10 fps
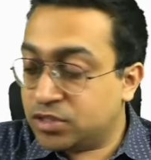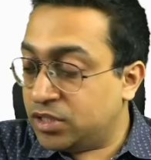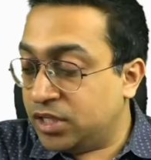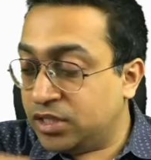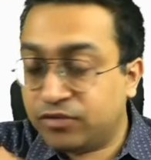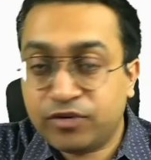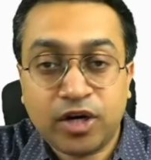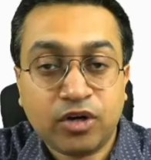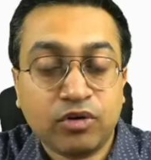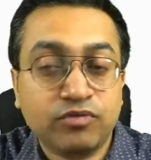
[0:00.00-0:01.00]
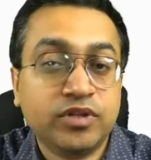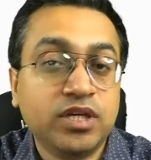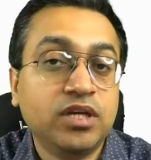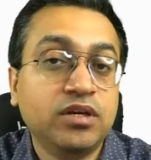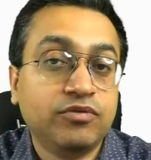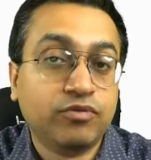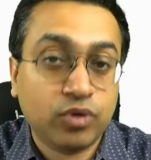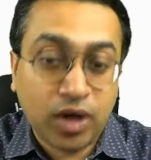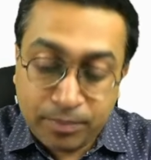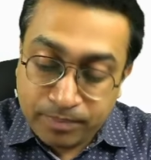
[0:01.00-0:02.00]
in the front of the
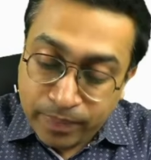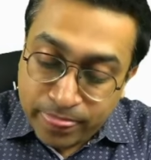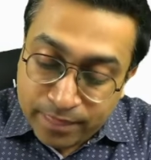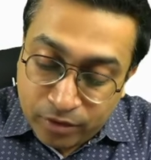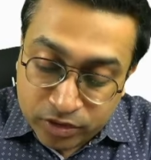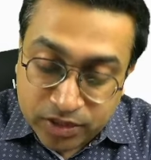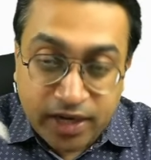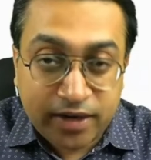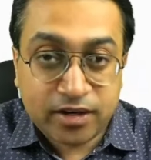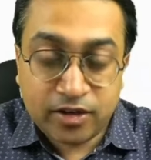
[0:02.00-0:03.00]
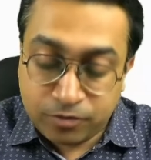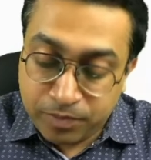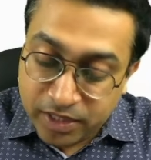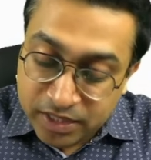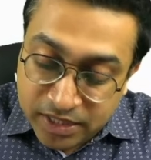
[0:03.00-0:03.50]
forearm on the lateral aspect,